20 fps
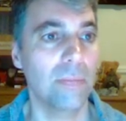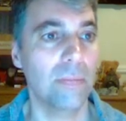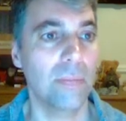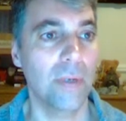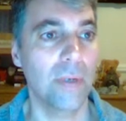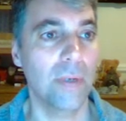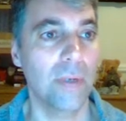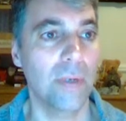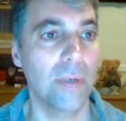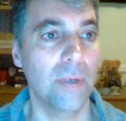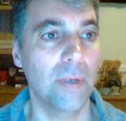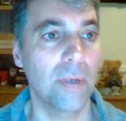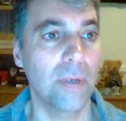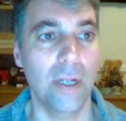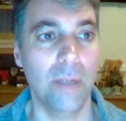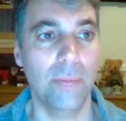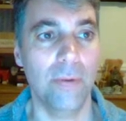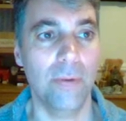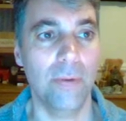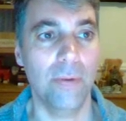might also
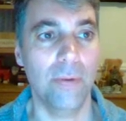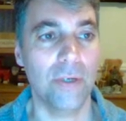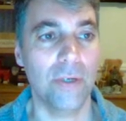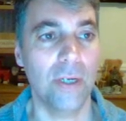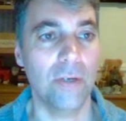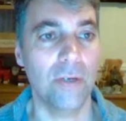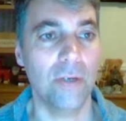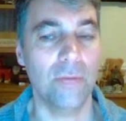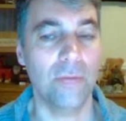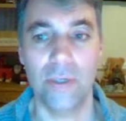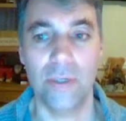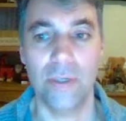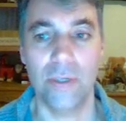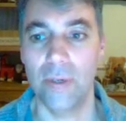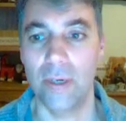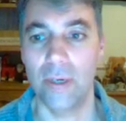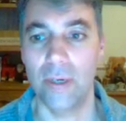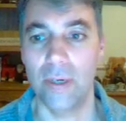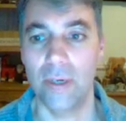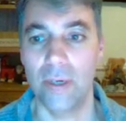help if I change from a
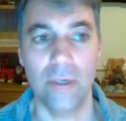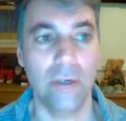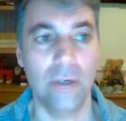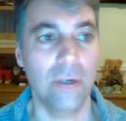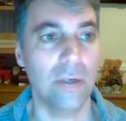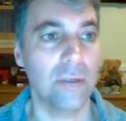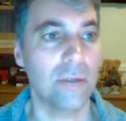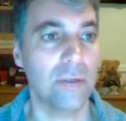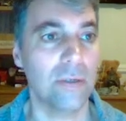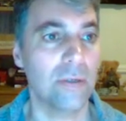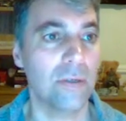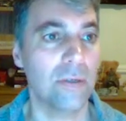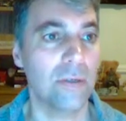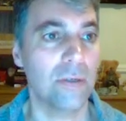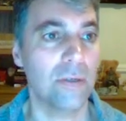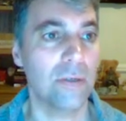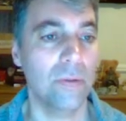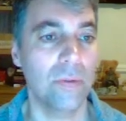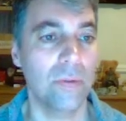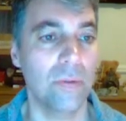2-hour chart
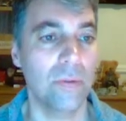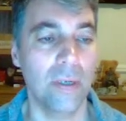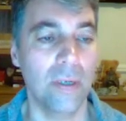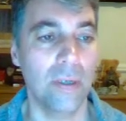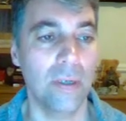to